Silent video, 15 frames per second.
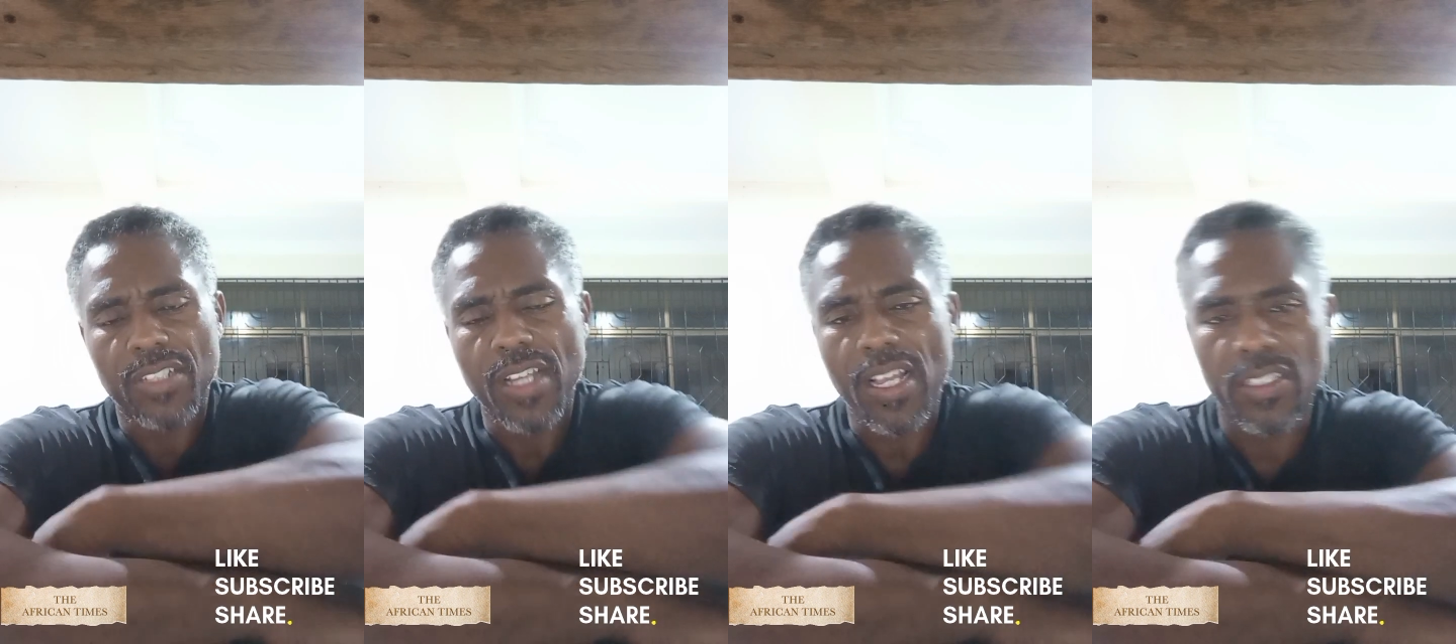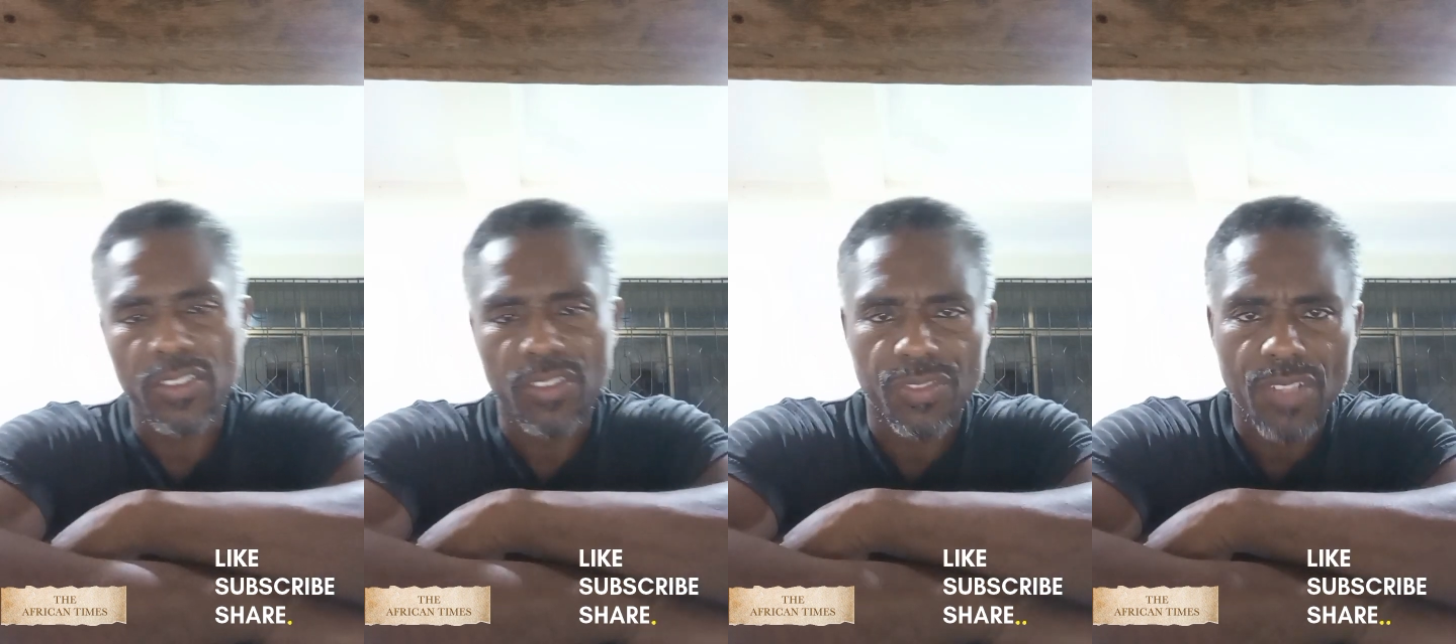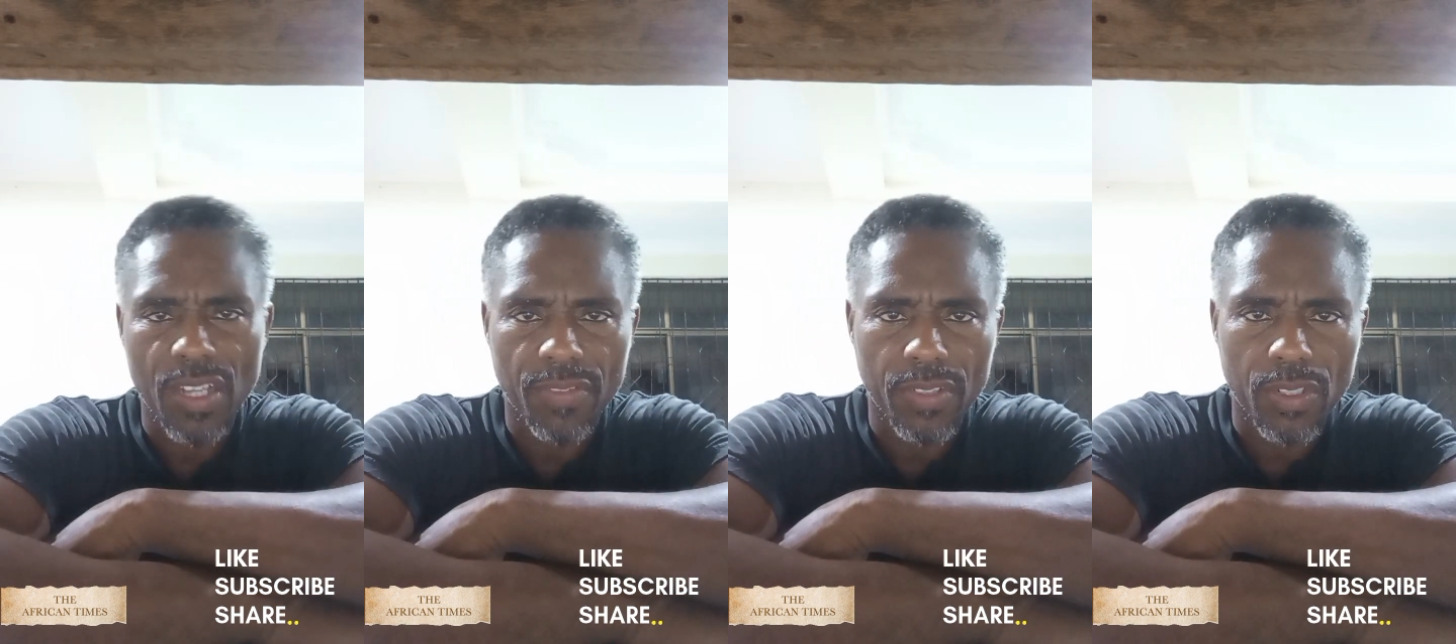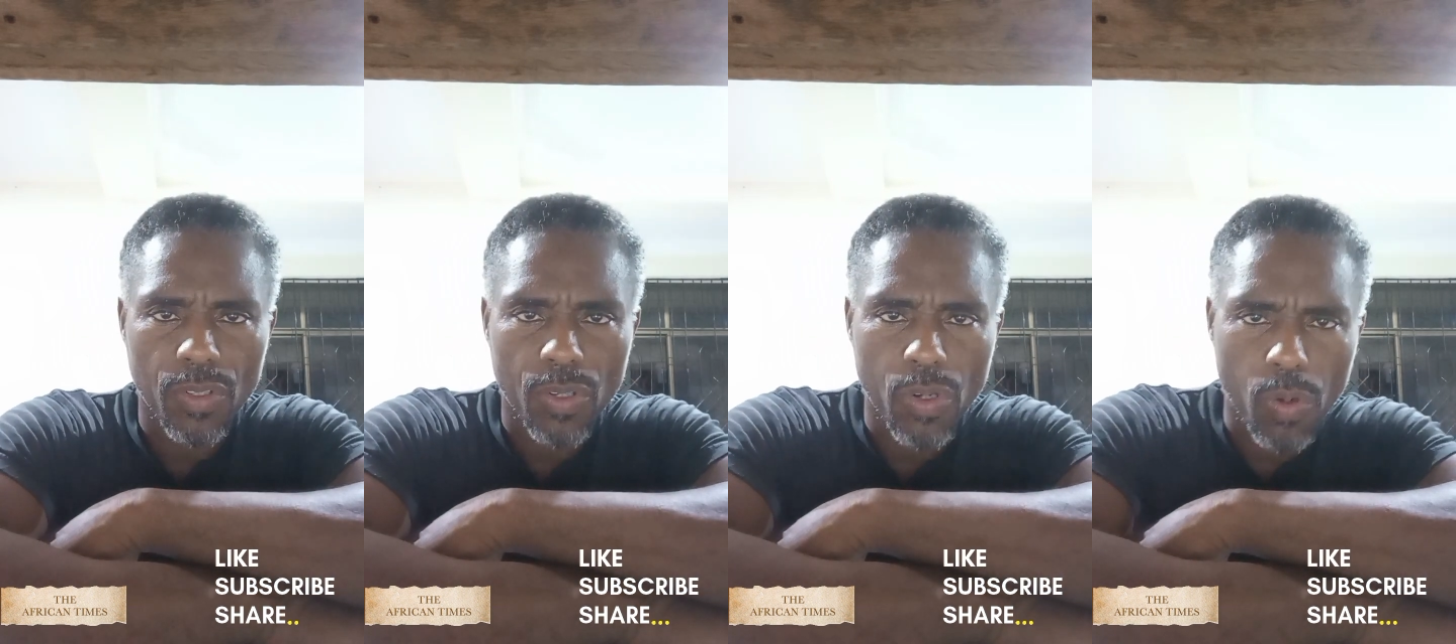challenge is never
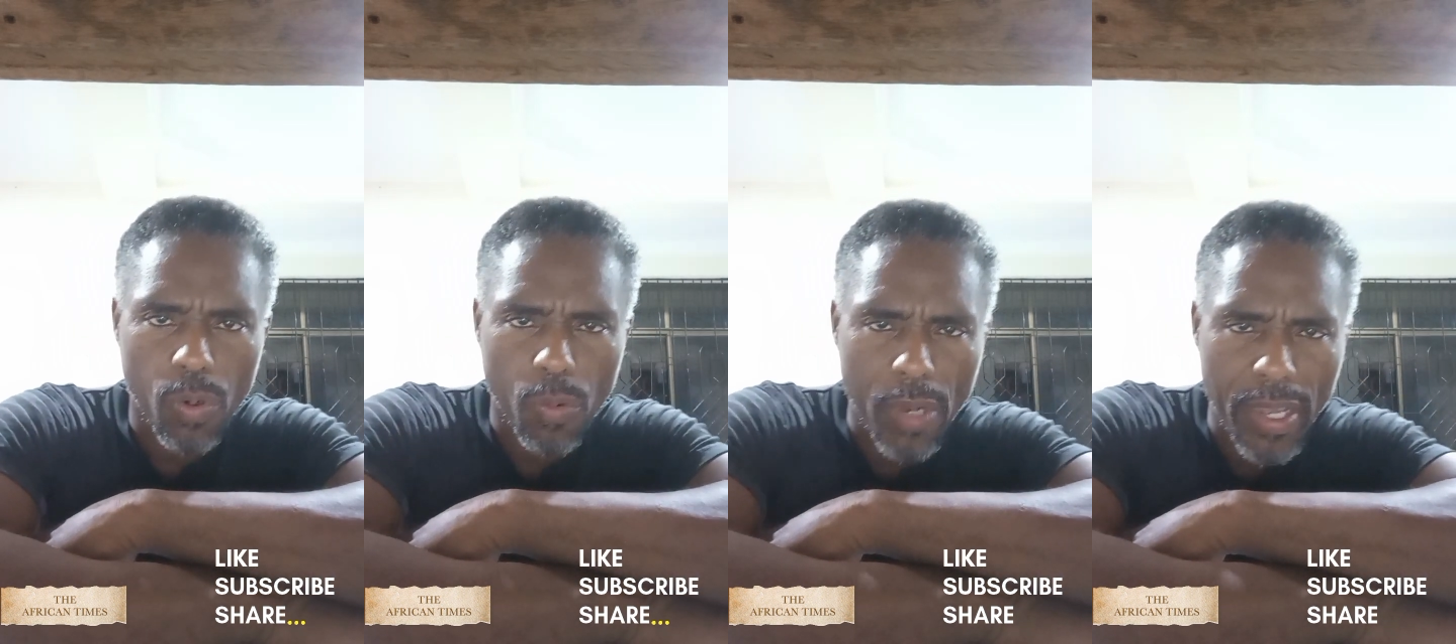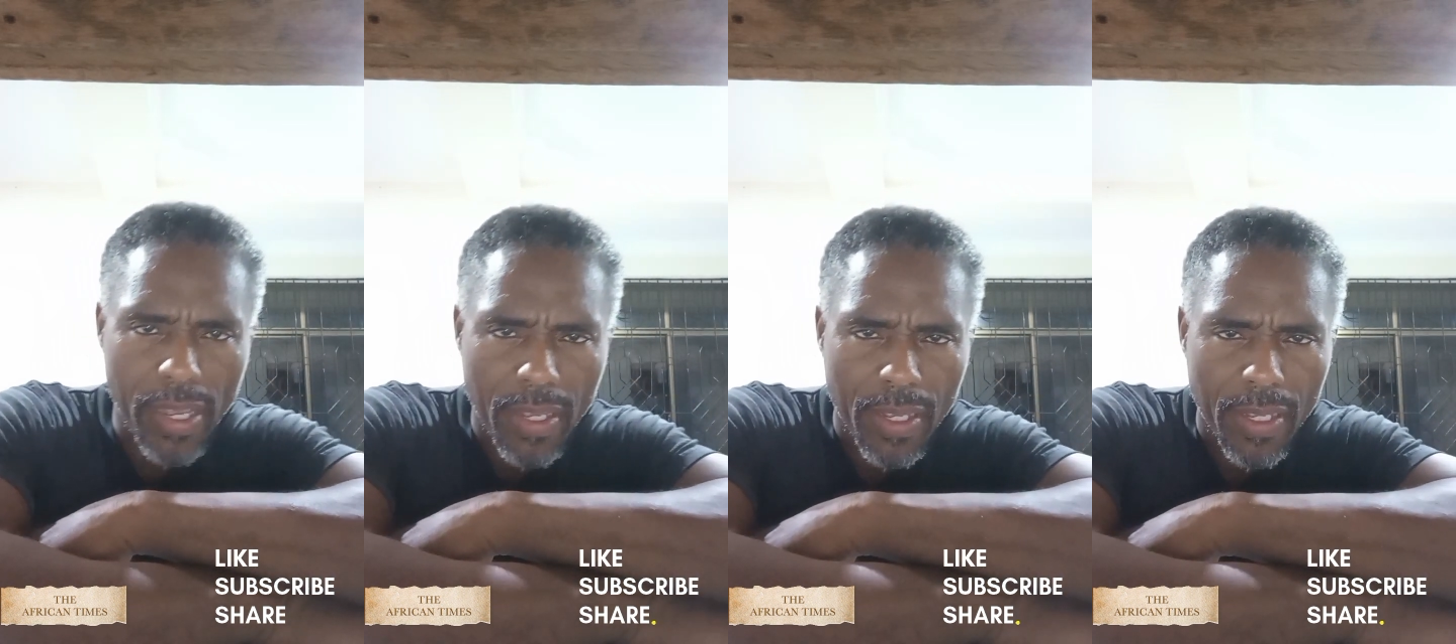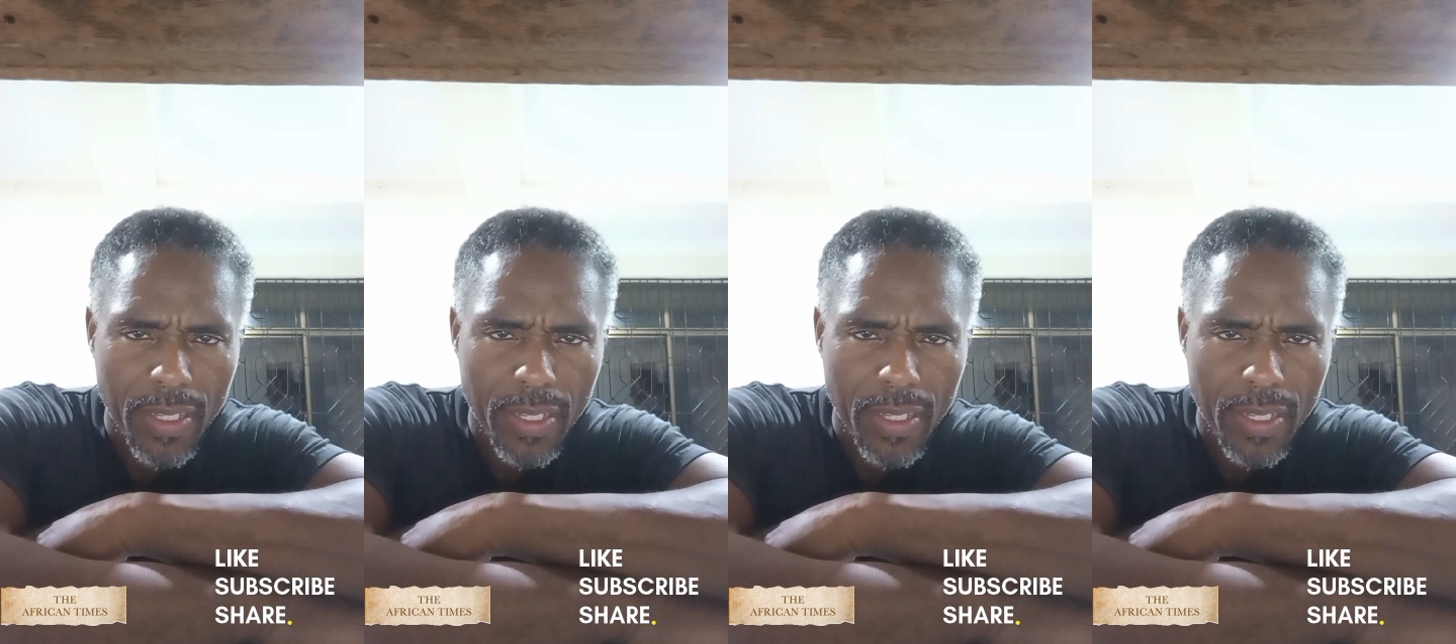going to go away.